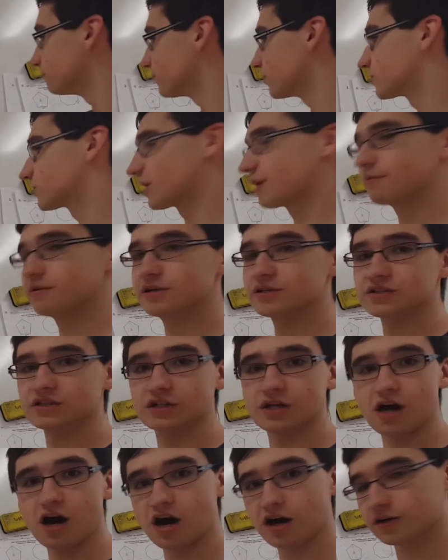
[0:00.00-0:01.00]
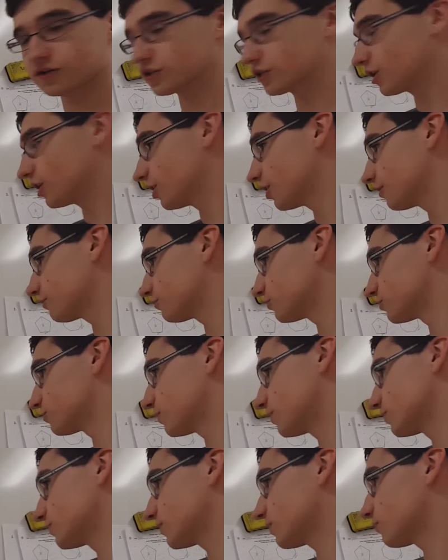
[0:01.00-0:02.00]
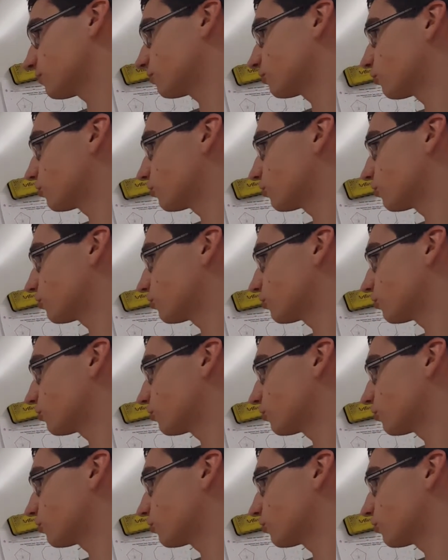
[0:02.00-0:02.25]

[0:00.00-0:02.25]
This time it is an octagon, which means that there